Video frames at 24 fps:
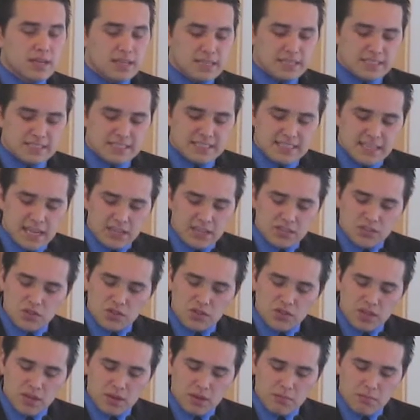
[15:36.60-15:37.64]
is not to
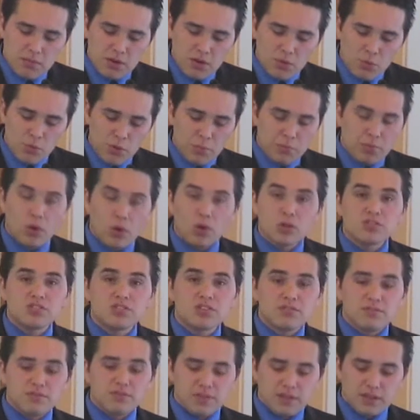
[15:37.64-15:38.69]
them
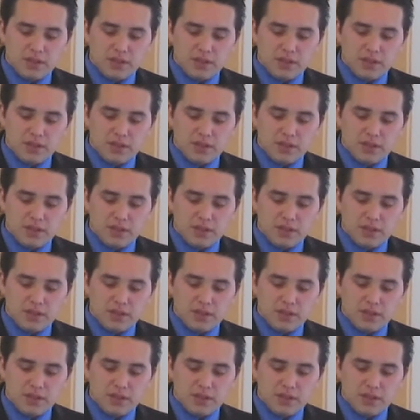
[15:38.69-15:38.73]
repulsive